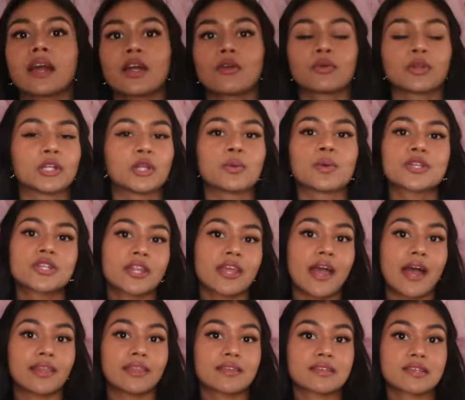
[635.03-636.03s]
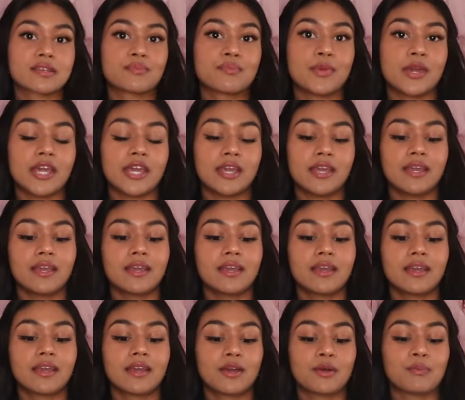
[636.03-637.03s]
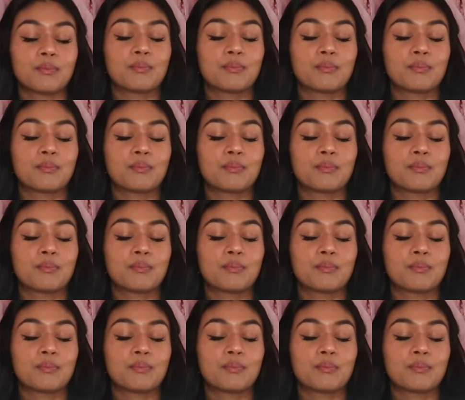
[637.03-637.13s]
I really wish they had this in pink,